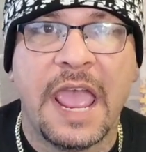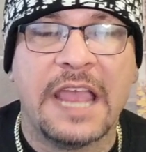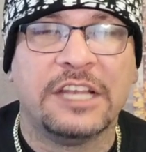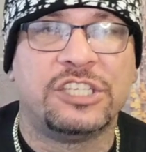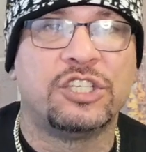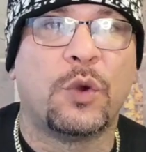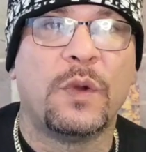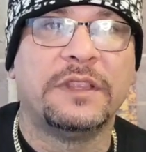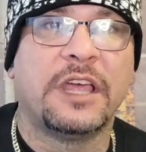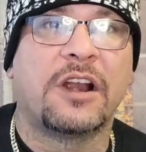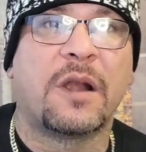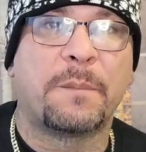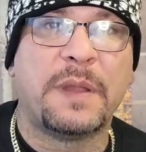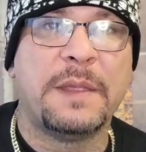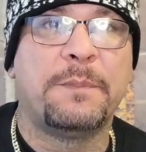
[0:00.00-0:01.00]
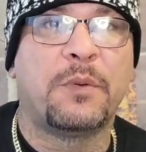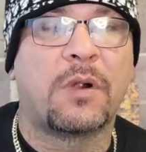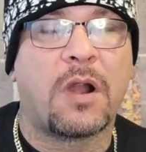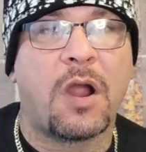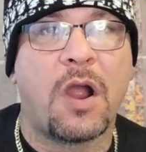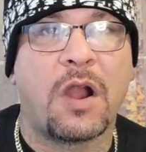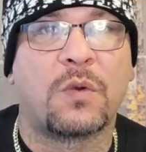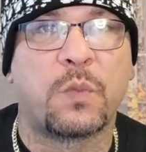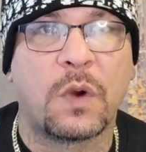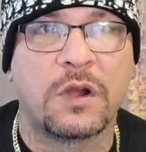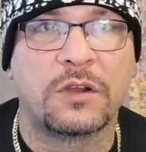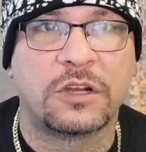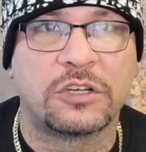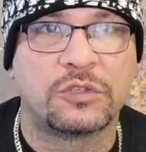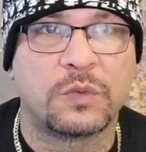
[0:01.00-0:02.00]
and showing that our people are hard
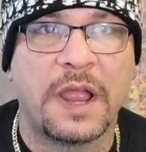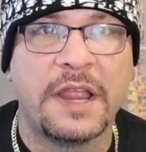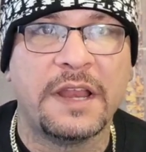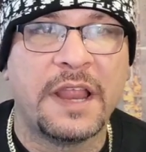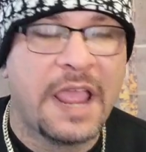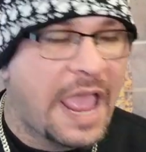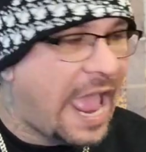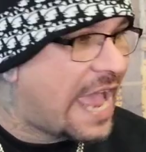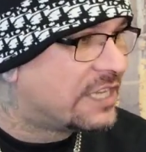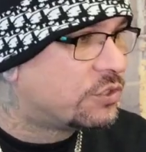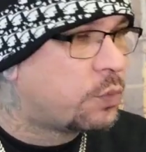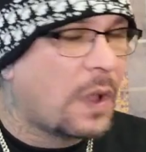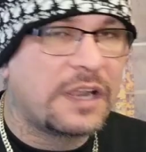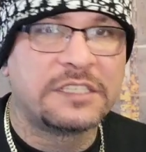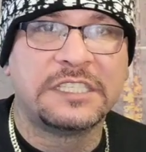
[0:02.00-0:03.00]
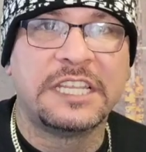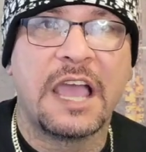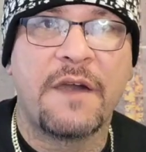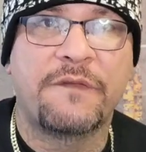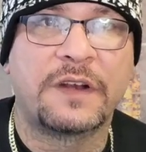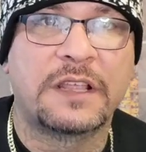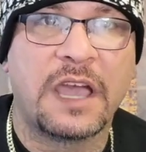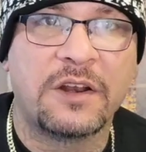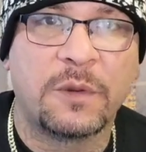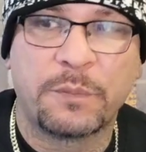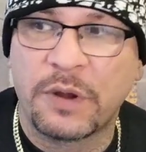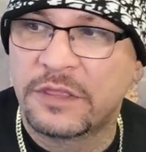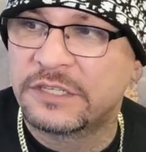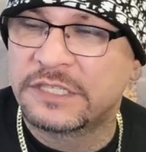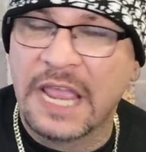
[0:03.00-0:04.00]
workers, right? As well as the Africano
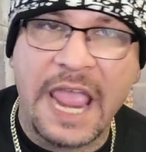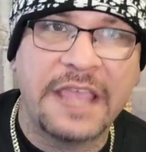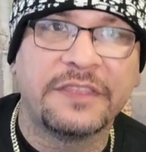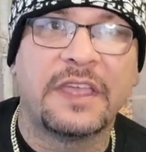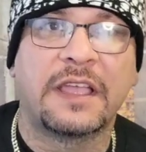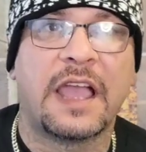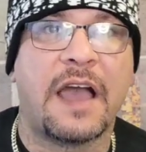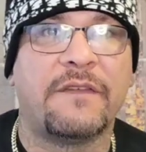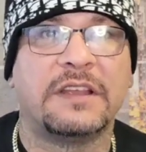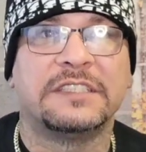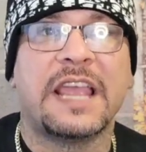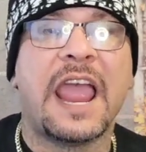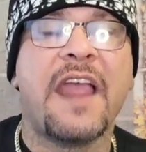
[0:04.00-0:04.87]
brothers and the Gabas.